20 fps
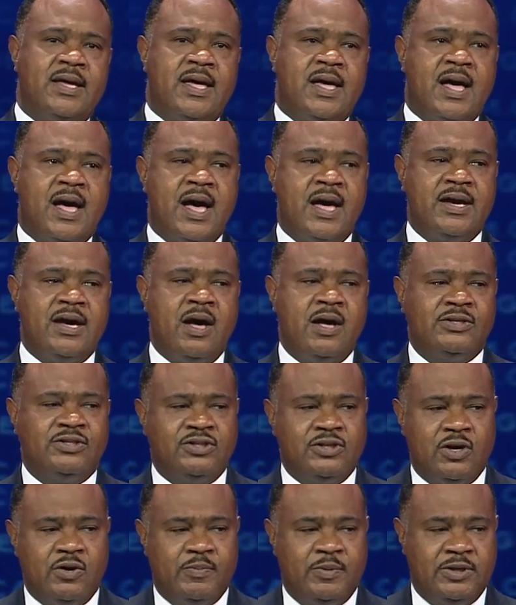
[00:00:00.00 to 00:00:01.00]
I
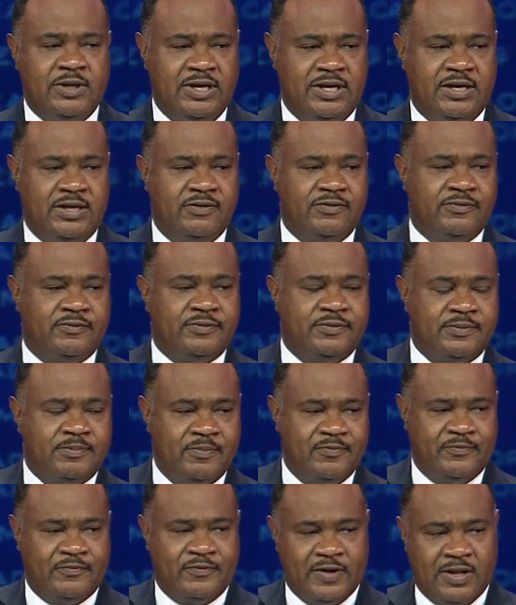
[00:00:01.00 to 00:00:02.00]
also believe,
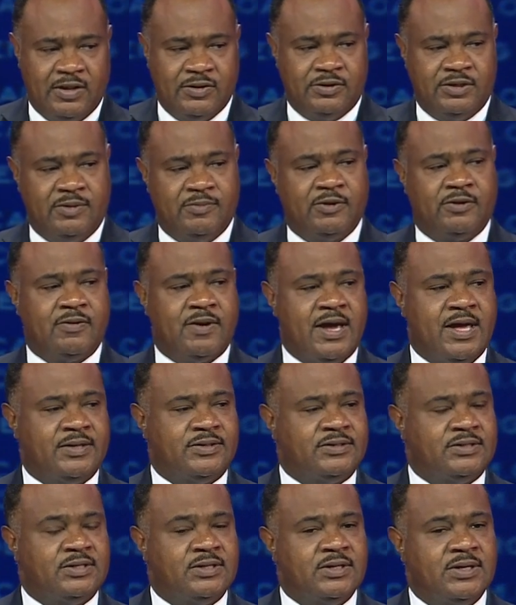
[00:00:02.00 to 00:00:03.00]
fellow
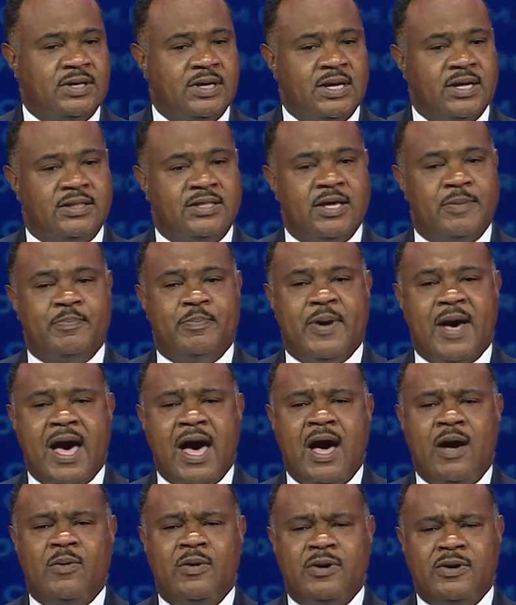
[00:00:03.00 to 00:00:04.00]
Democrats, that
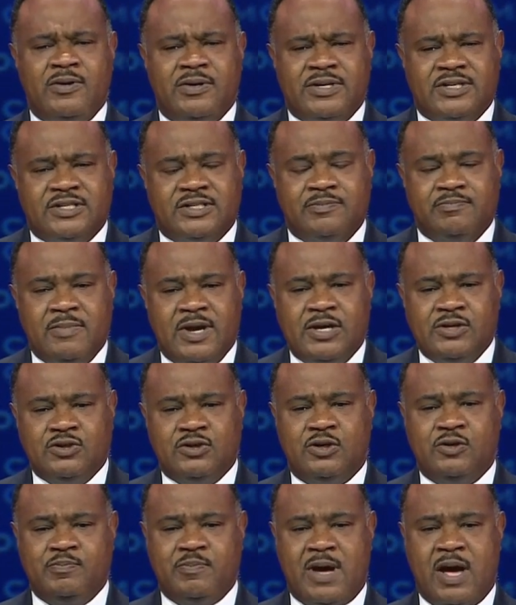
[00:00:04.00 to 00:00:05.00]
power is
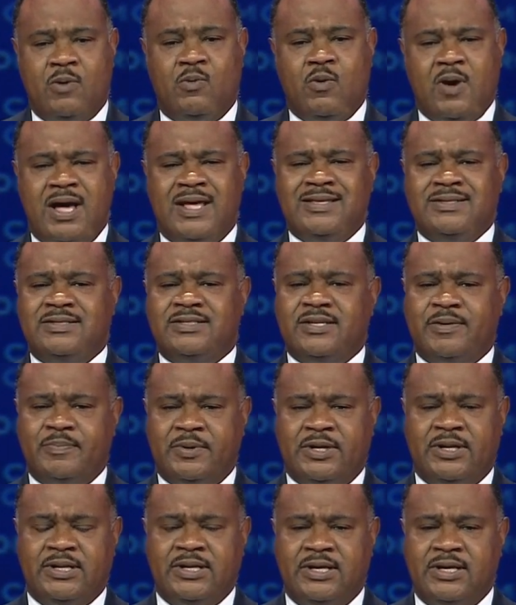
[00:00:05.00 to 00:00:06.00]
measured by one's
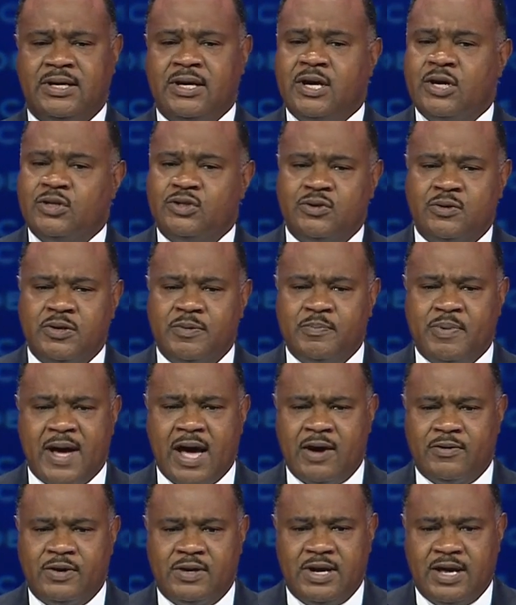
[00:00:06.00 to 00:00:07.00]
ability to
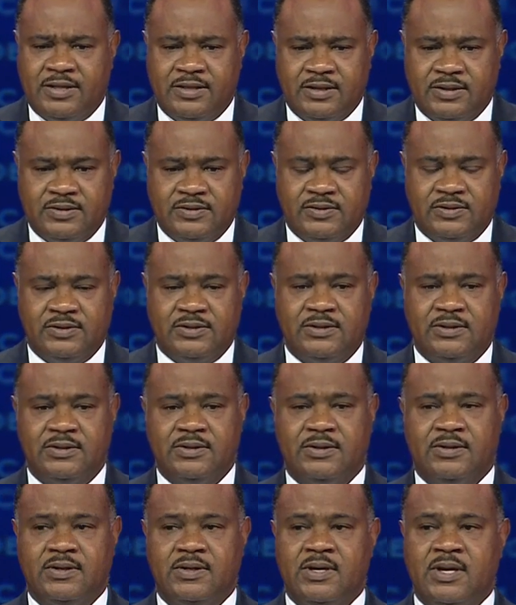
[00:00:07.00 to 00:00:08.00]
empower others.
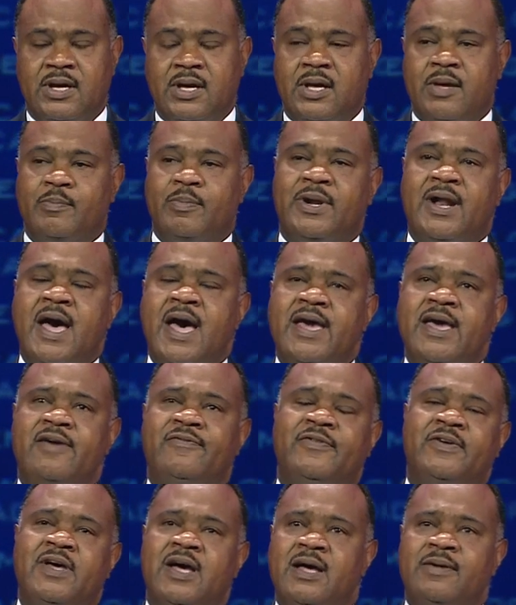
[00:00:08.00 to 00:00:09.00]
But I
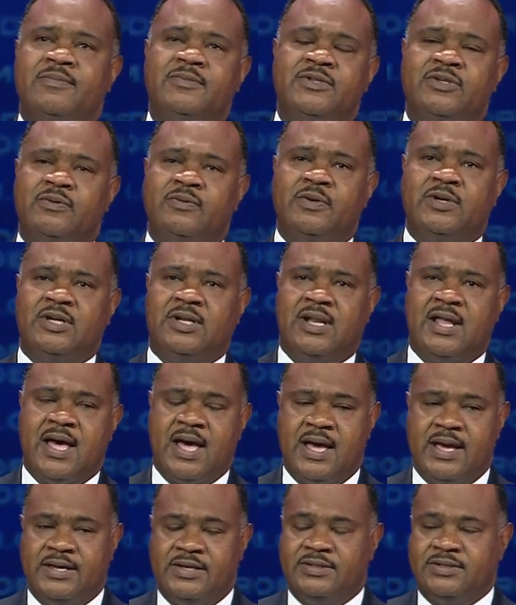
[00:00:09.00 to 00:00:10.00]
have come to
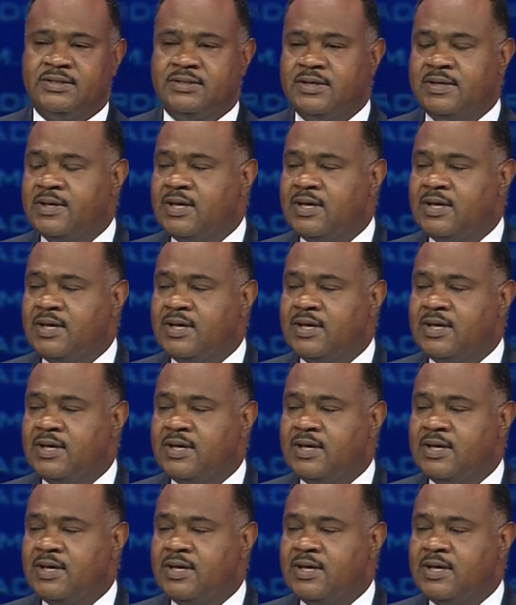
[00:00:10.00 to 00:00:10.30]
realize